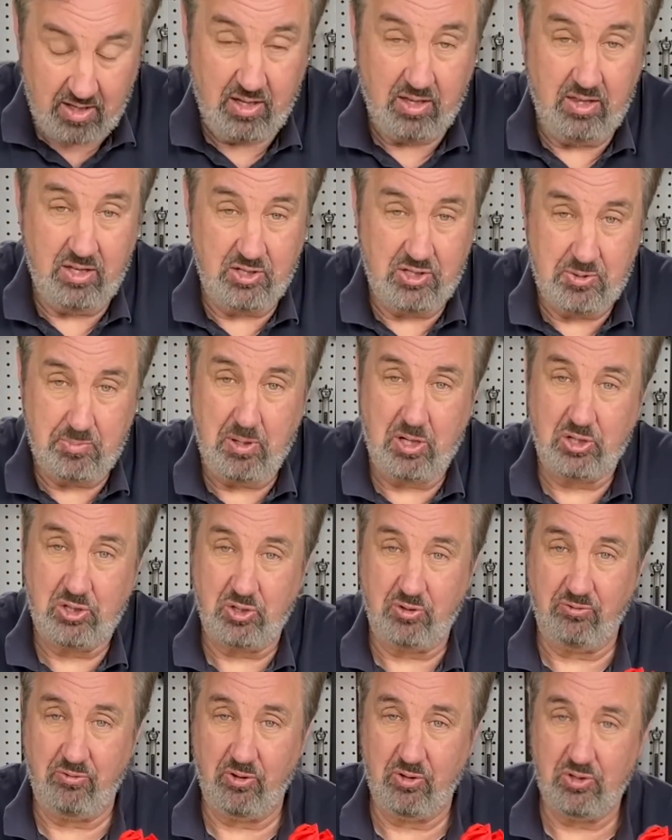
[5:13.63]
this
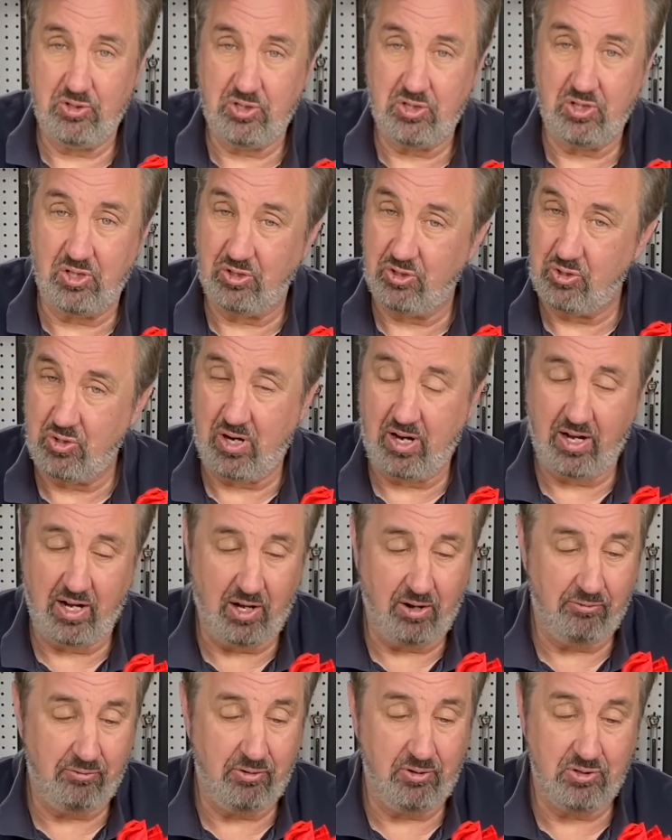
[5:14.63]
special version and try it
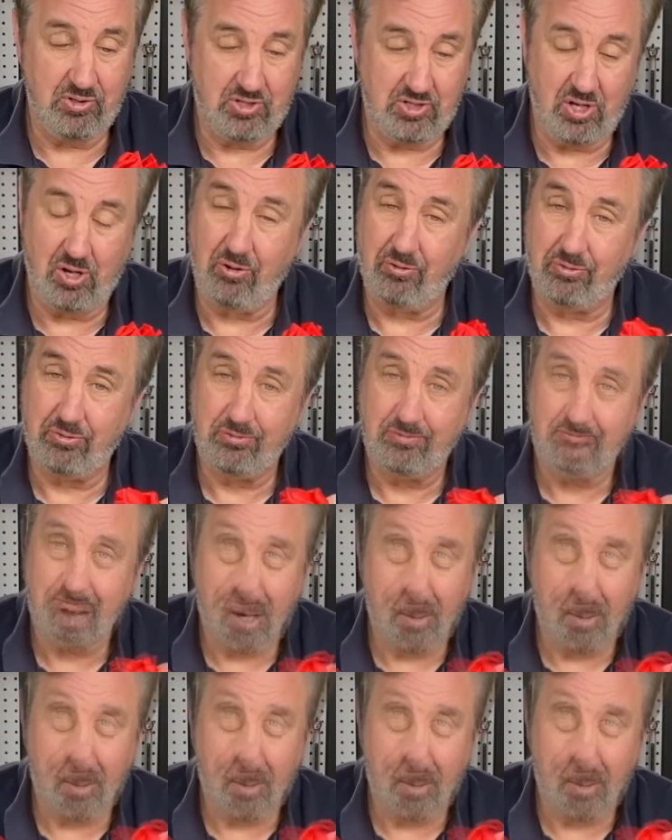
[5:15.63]
out for yourself.